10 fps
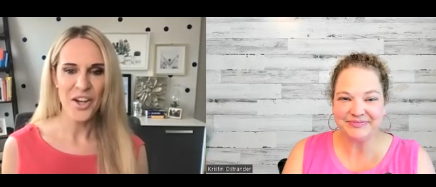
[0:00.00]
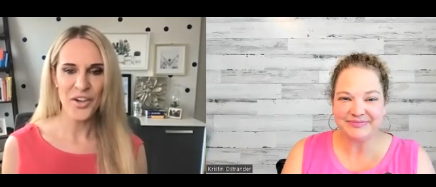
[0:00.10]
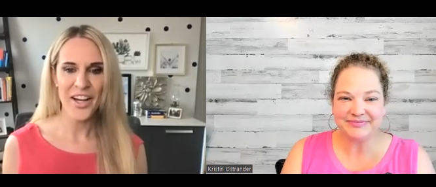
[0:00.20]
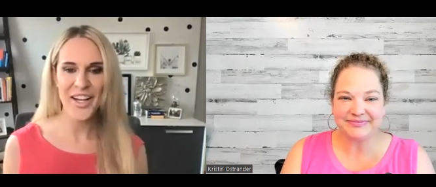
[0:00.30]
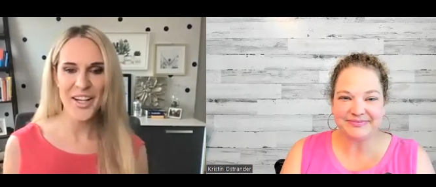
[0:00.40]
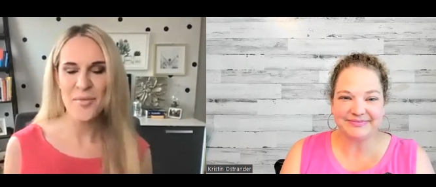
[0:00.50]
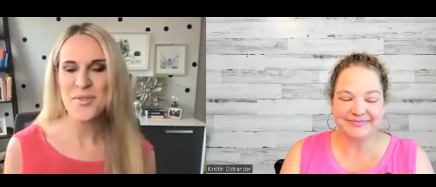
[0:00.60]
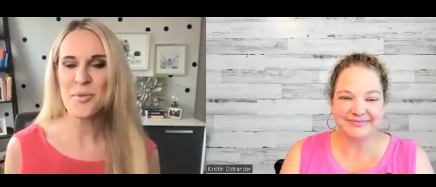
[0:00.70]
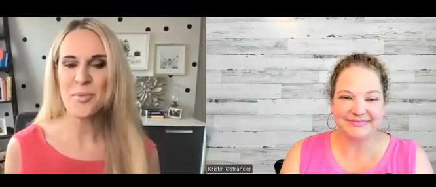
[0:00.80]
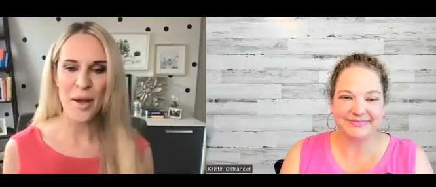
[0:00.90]
Speaker 1: Great. I'm
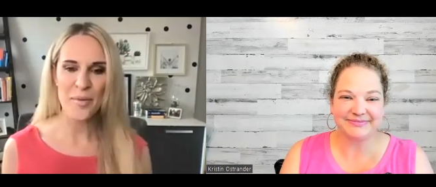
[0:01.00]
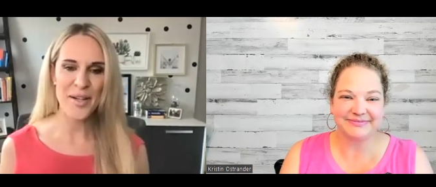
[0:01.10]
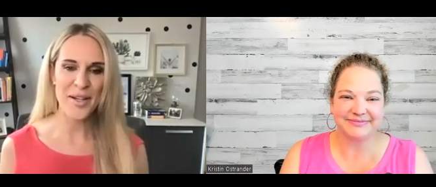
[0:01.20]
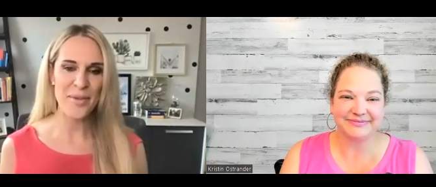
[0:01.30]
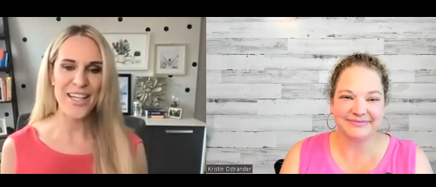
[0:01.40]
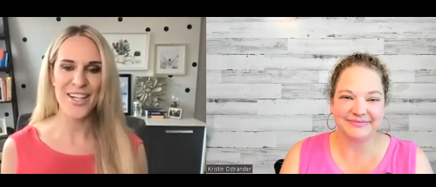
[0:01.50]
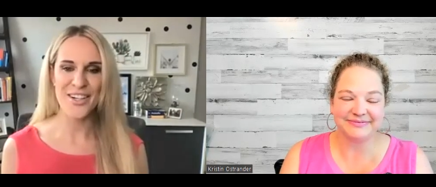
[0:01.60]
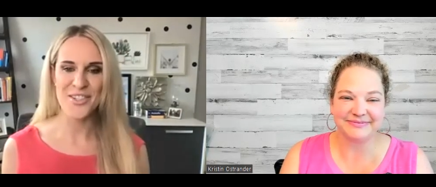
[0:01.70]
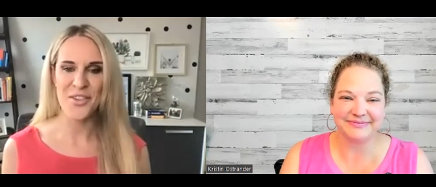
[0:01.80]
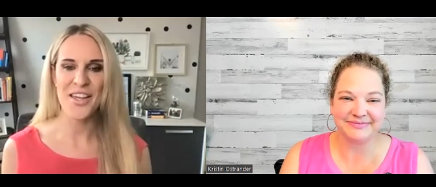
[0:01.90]
super happy to be here.
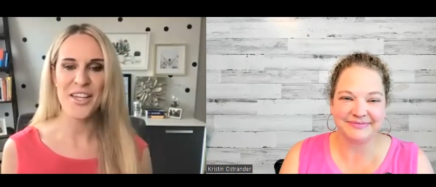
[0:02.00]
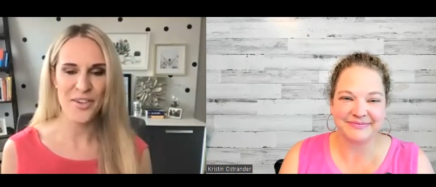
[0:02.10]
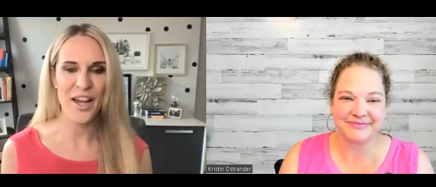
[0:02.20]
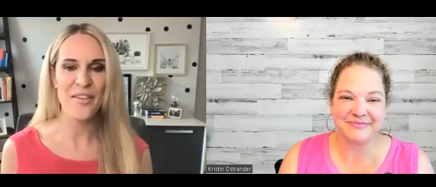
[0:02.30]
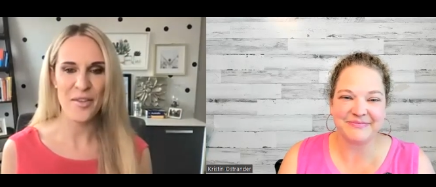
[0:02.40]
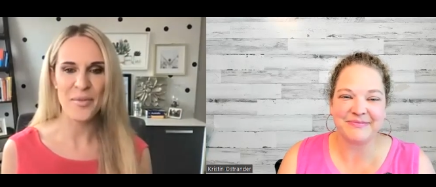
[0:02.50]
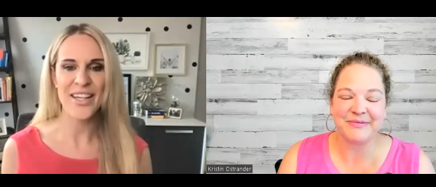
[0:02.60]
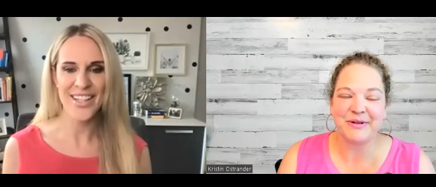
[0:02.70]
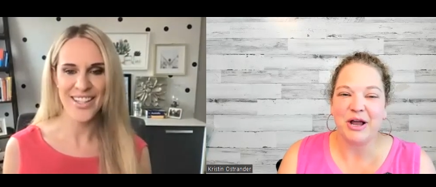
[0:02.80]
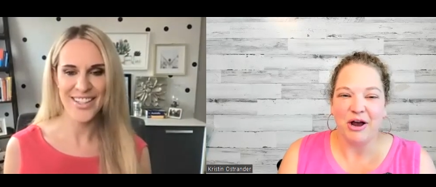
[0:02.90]
So thanks for having
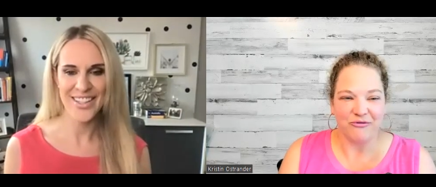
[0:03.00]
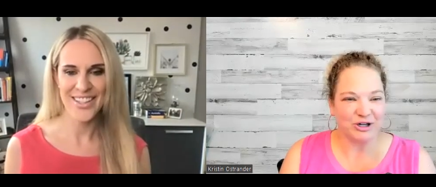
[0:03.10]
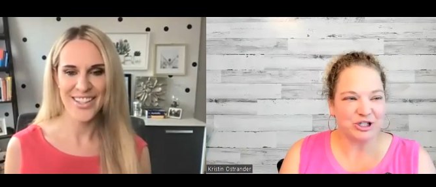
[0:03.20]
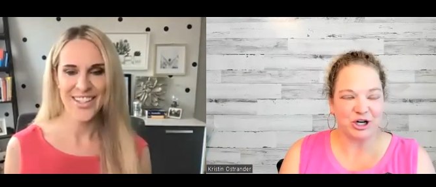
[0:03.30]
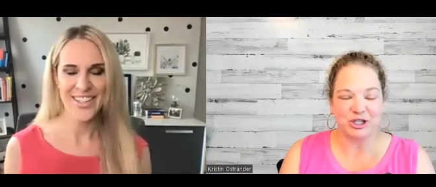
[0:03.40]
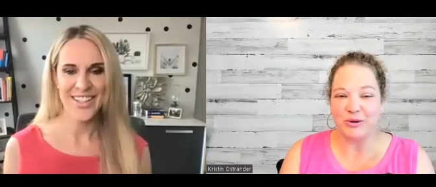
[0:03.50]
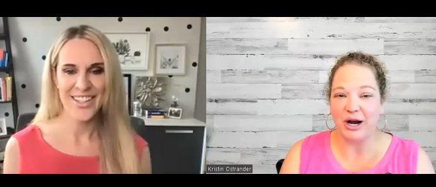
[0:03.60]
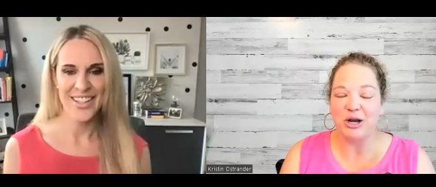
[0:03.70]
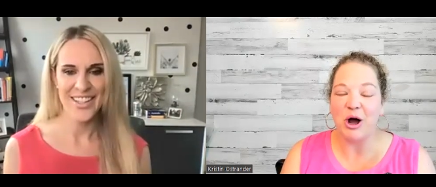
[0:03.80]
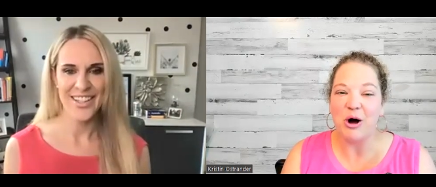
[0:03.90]
me.
Speaker 2: For sure. So I
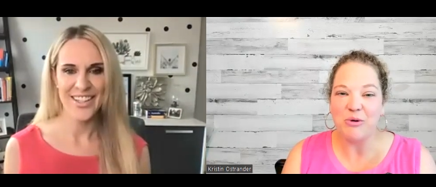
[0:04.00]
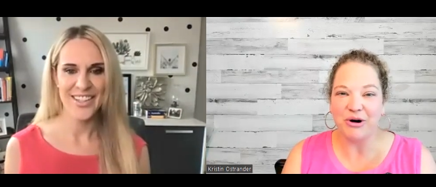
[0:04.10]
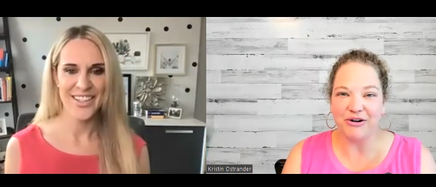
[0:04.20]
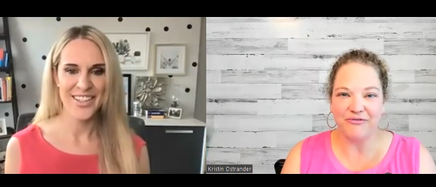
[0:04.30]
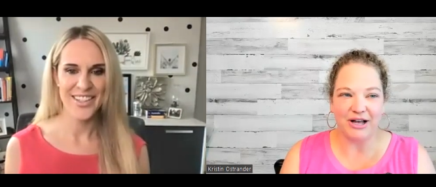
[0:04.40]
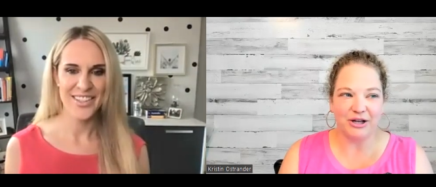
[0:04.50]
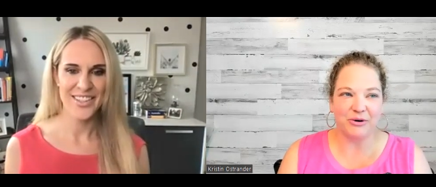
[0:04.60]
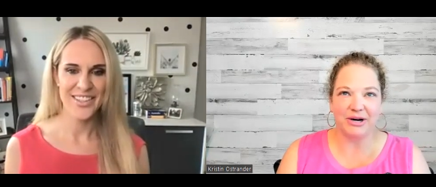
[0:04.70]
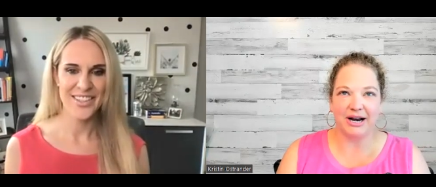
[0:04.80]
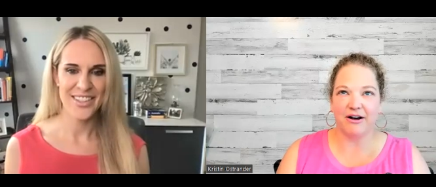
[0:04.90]
know we're fellow,
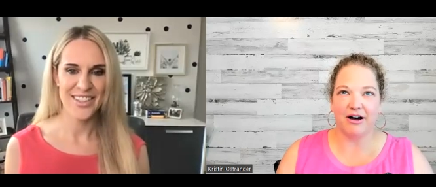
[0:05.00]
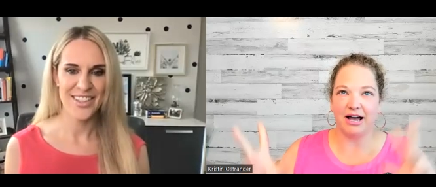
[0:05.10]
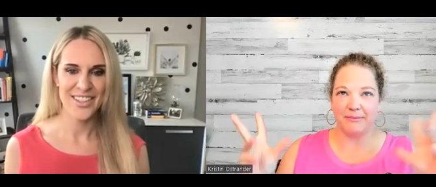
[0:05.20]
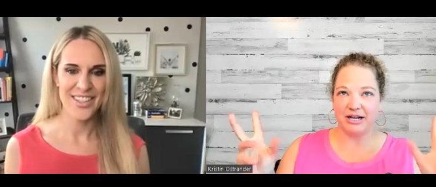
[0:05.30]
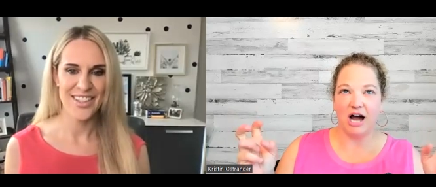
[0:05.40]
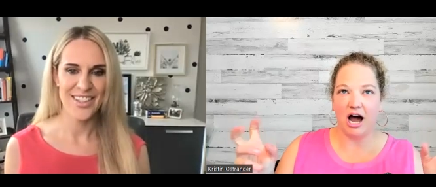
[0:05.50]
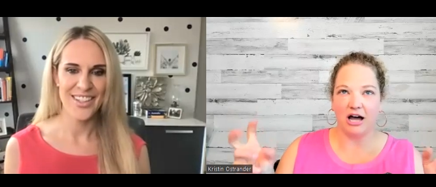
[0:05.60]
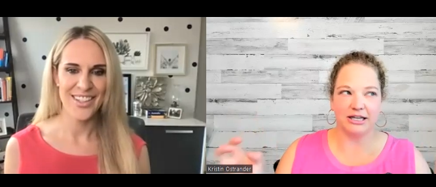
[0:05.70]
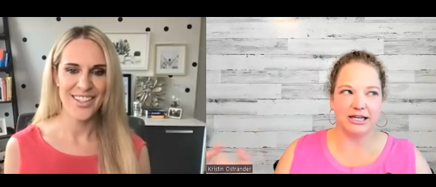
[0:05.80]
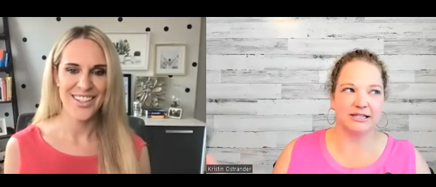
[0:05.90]
what I call, I mean,
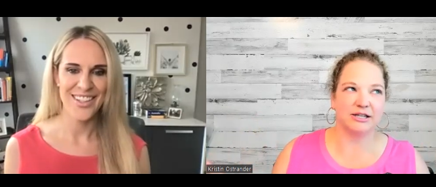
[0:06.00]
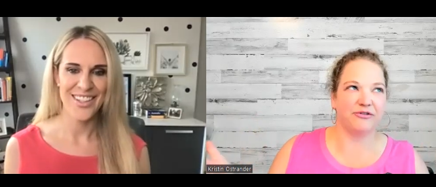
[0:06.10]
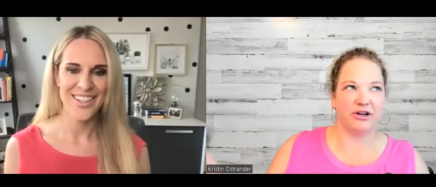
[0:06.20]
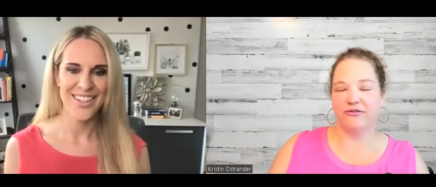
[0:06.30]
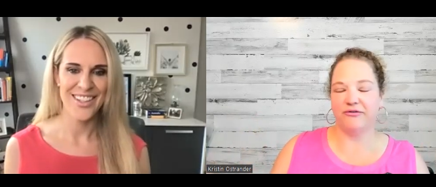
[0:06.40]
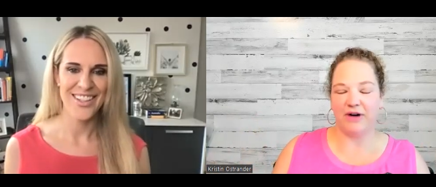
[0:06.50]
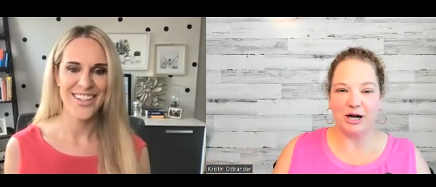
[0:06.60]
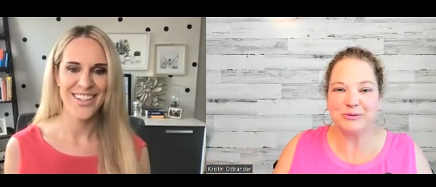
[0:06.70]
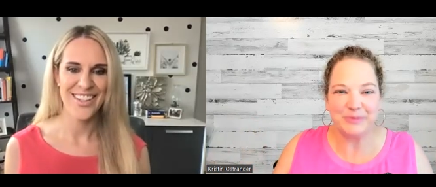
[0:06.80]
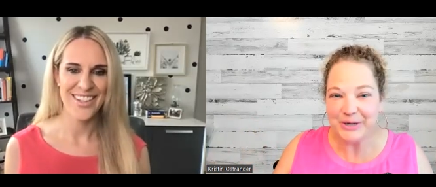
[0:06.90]
colleagues. If if
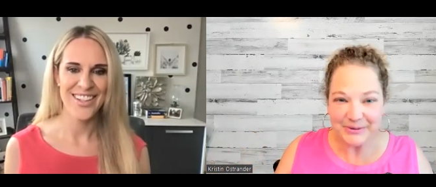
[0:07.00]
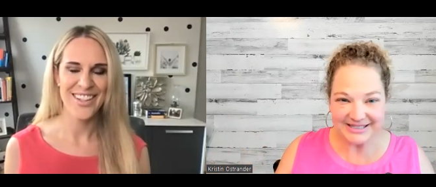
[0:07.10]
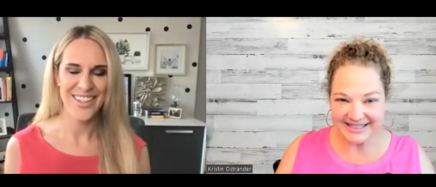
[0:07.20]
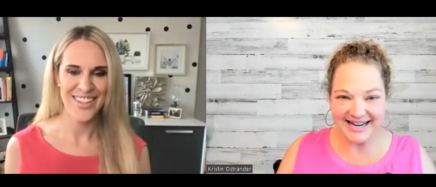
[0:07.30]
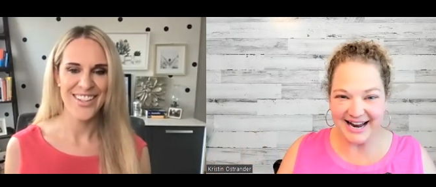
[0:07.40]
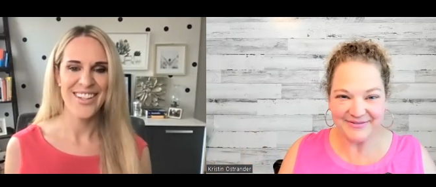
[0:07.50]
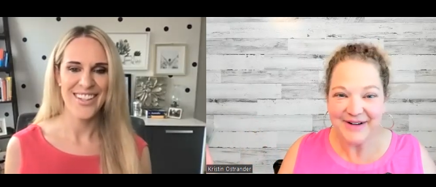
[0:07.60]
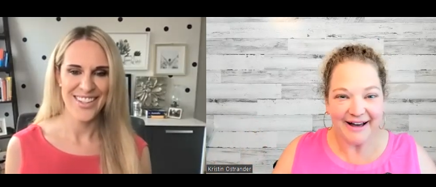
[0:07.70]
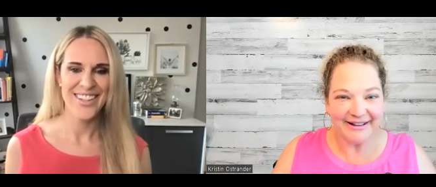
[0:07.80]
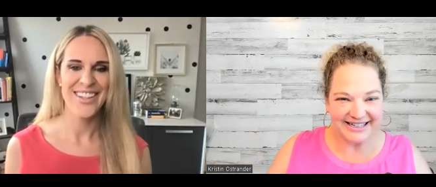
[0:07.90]
entrepreneurs can have
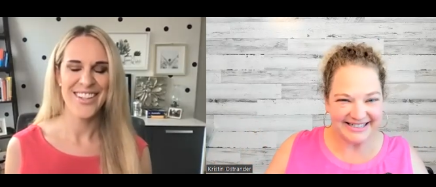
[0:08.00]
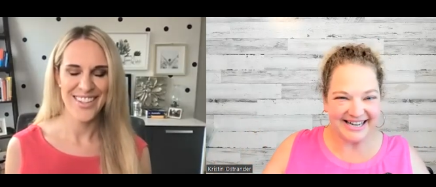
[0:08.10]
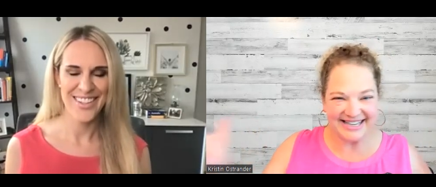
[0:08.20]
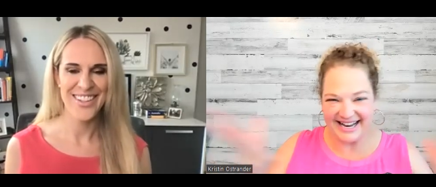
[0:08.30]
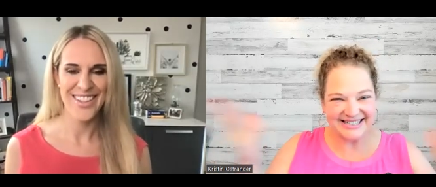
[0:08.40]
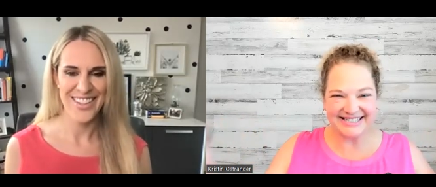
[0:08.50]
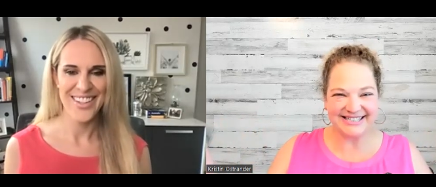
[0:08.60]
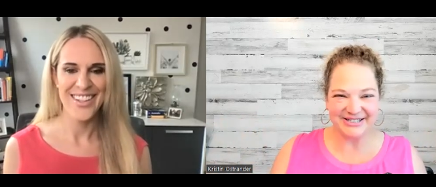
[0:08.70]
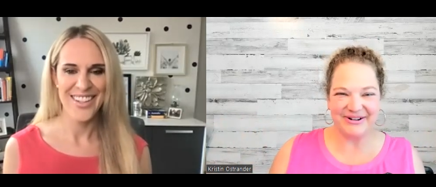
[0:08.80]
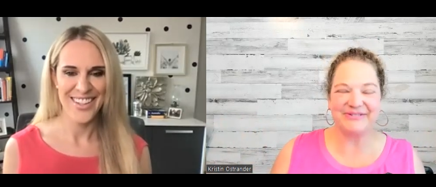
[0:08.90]
colleagues, I guess this
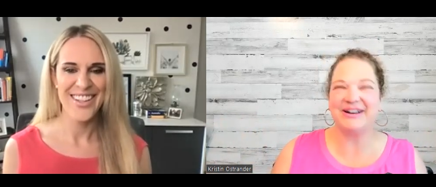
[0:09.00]
is what